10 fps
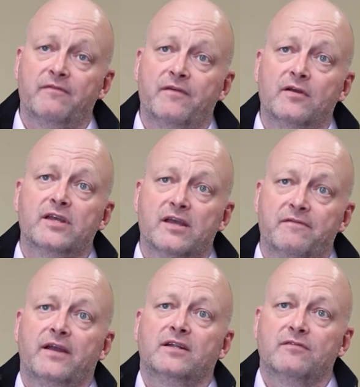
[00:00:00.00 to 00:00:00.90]
fairly
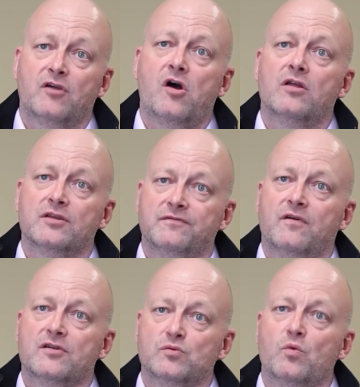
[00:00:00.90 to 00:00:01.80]
effective call as
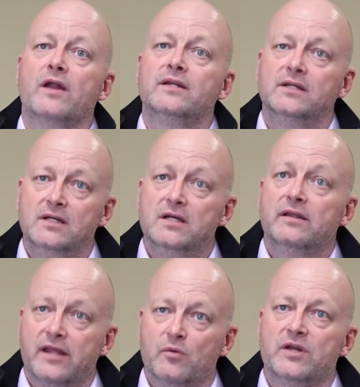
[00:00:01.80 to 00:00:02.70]
far as what
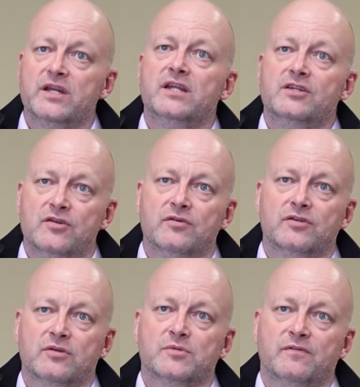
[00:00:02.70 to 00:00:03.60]
they would need to do
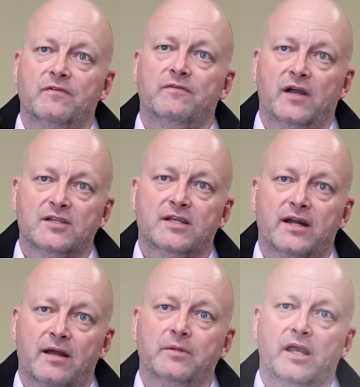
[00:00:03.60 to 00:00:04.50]
in terms of a
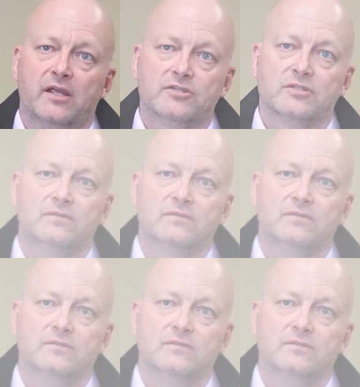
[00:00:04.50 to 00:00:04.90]
fungicide application.